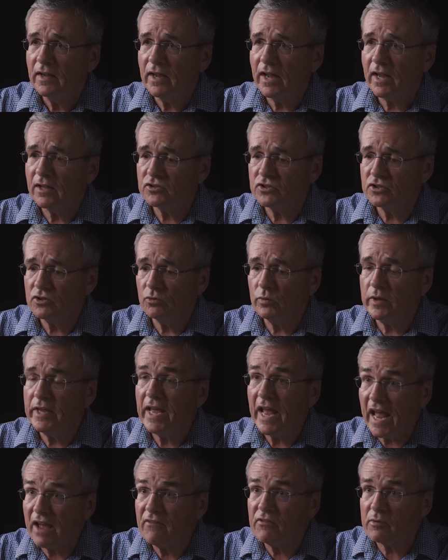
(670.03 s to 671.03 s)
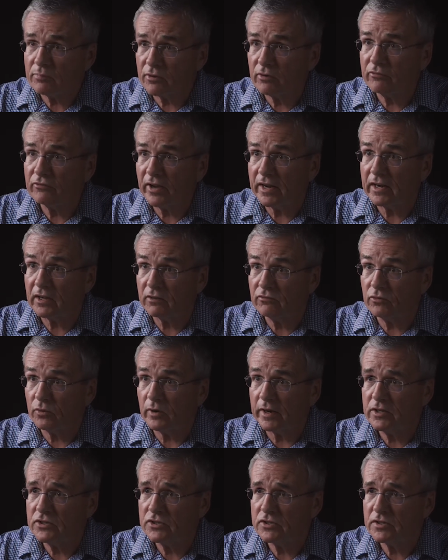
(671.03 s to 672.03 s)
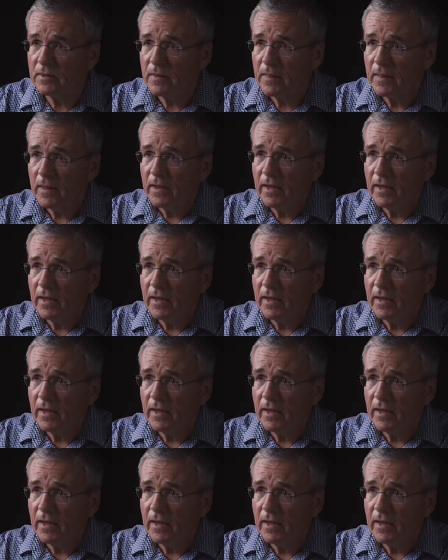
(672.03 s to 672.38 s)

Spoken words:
And so we have a prophetic voice,